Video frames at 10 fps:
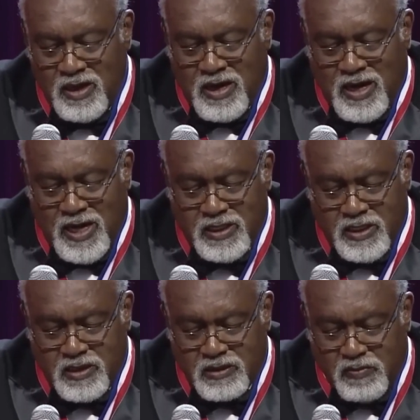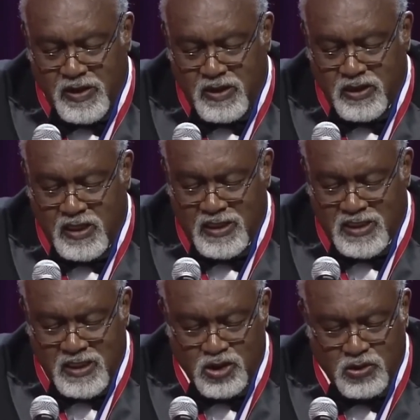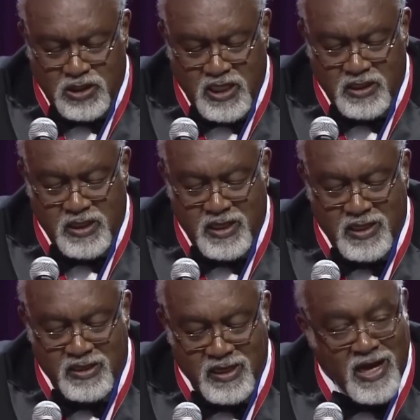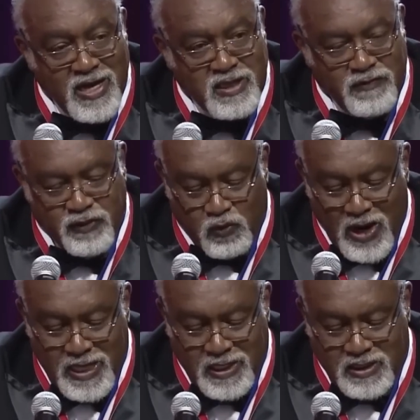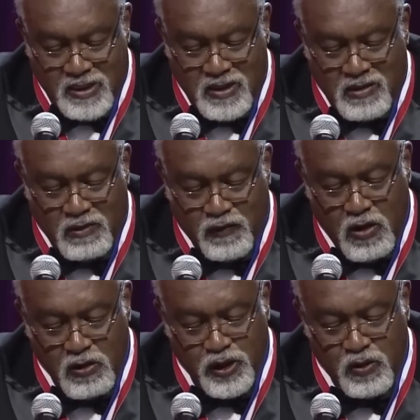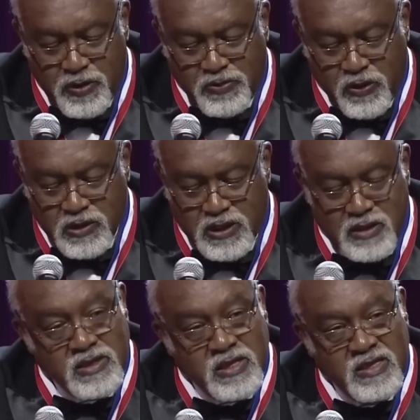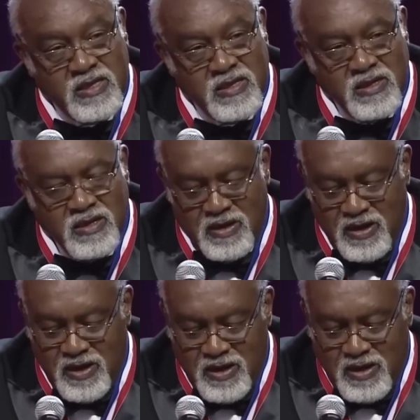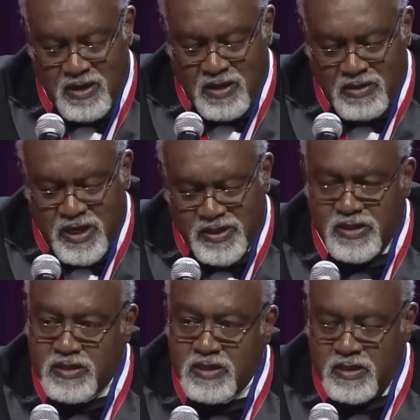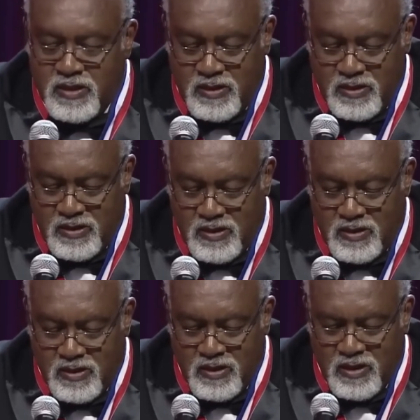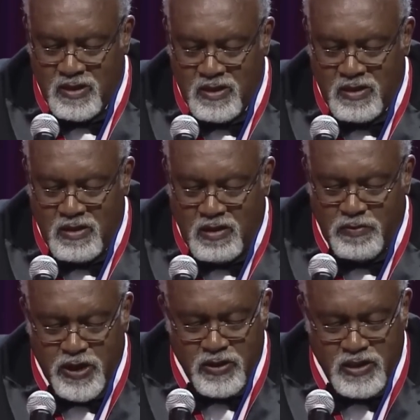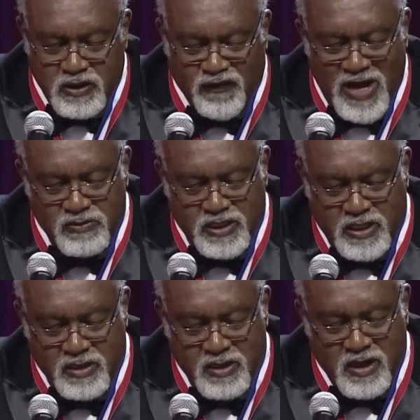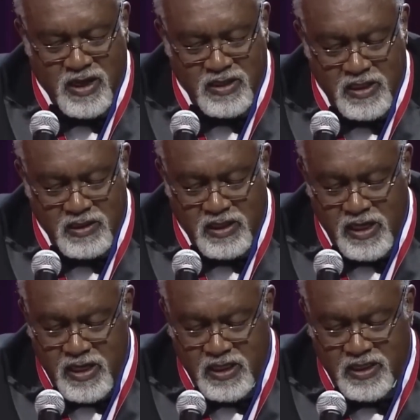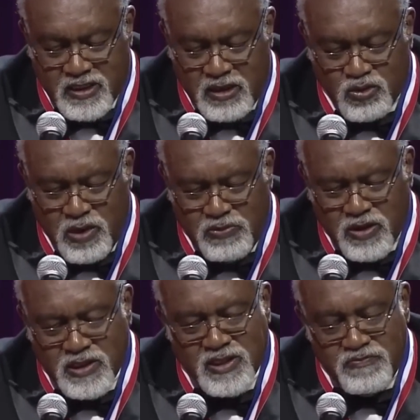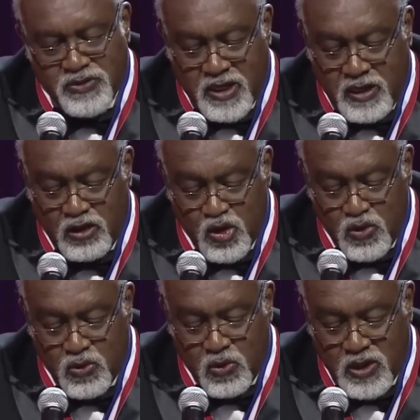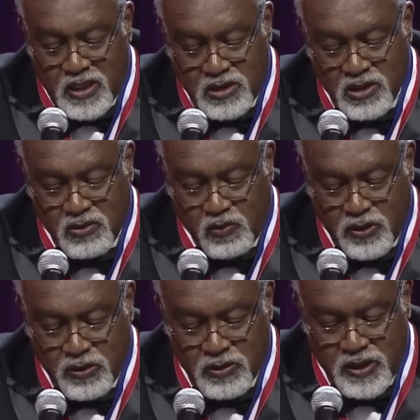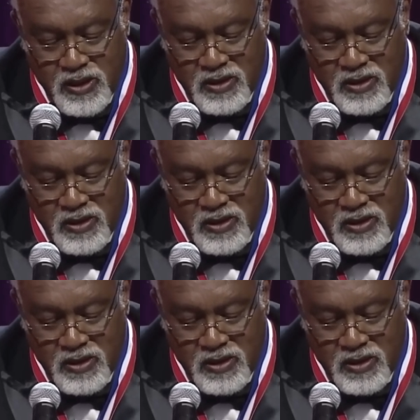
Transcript: Ideas about the essential dignity and the God-given rights of all human persons. That is, America's founding at the end of the 18th century brought something new into the world.